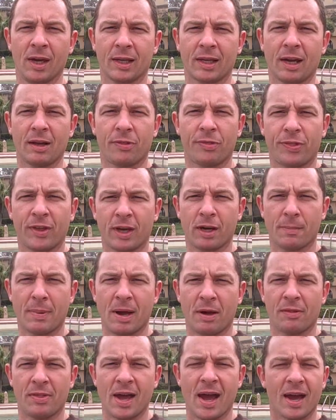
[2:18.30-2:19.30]
Okay, think
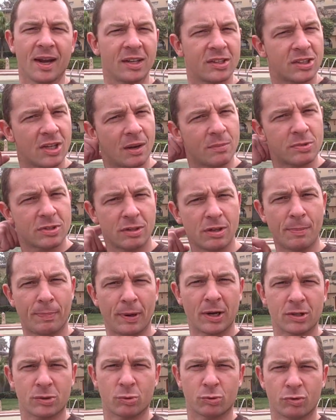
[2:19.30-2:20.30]
about that in terms of your
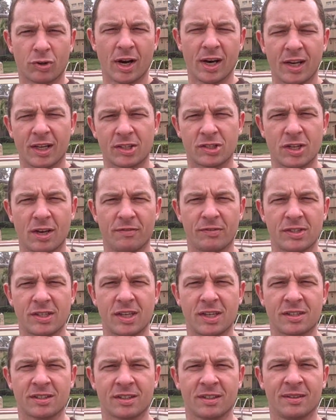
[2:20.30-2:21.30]
personal training
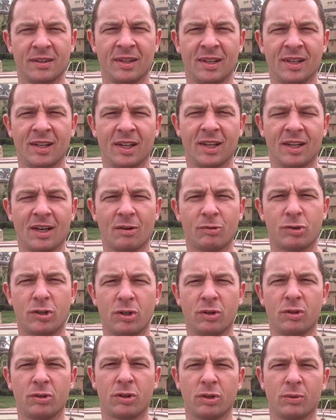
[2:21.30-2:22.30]
services.
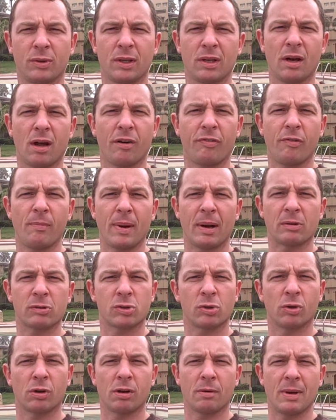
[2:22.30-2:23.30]
Do you do enough about
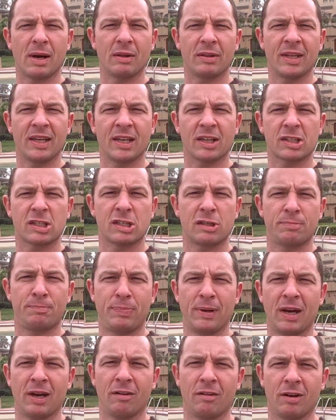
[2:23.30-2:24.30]
talking about the
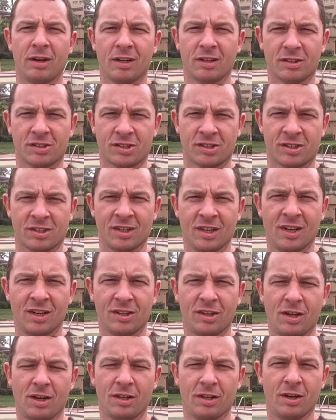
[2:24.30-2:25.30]
experience
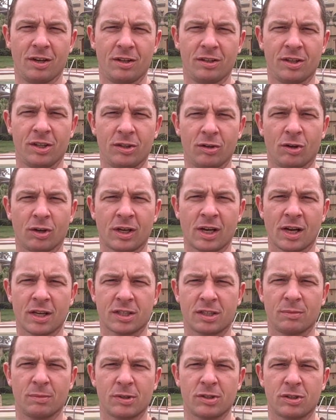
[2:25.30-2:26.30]
that your
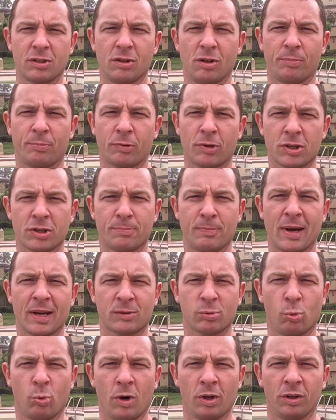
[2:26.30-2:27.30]
customers and your
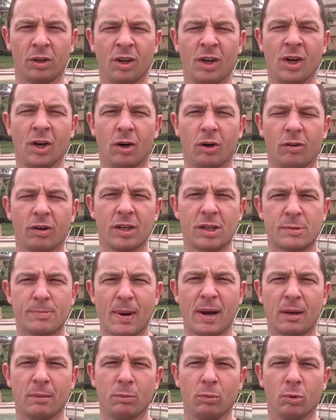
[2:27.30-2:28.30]
prospects want? Or are you
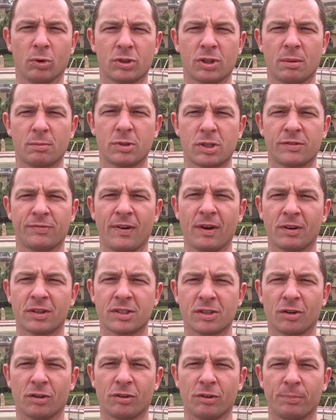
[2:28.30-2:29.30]
spending more time just
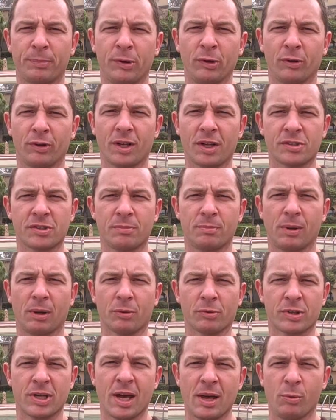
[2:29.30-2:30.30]
focusing on the pure nuts and
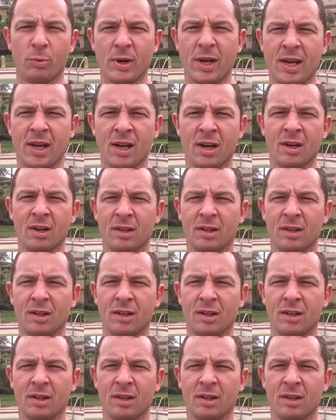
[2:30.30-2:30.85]
bolts? Hey, we